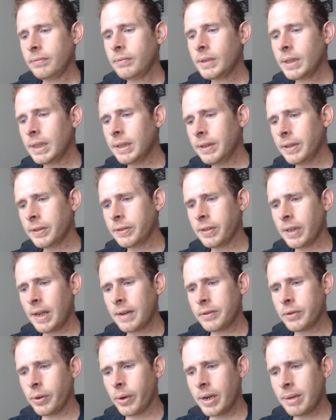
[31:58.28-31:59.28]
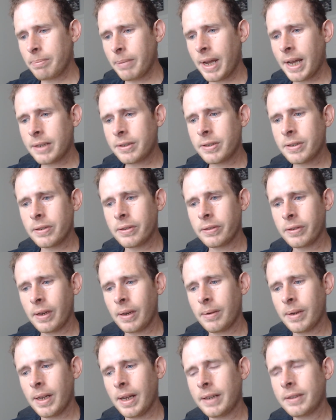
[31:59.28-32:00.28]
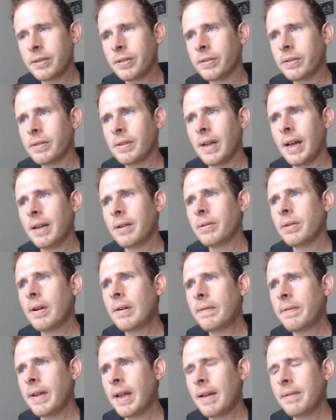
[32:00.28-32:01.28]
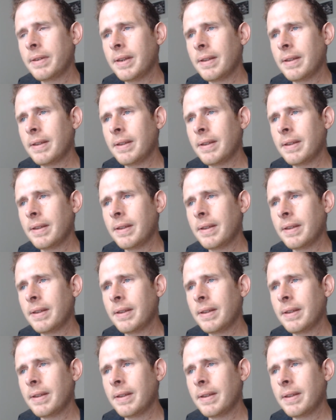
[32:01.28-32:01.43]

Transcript: there's a lot of great matches. I, I just I don't know if I have any